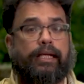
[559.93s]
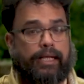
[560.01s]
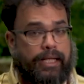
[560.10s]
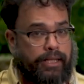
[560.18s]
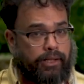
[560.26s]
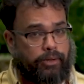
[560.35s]

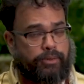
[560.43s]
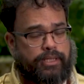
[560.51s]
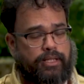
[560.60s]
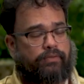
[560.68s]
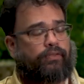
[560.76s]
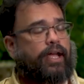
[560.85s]

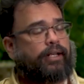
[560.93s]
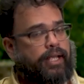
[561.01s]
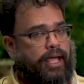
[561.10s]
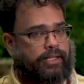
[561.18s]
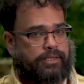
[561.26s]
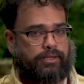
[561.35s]
inclusive and
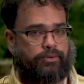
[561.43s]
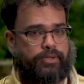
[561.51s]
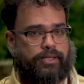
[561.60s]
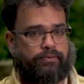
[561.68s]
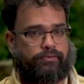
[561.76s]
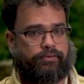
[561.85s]

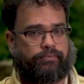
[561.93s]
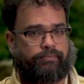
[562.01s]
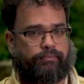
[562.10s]
exclusive.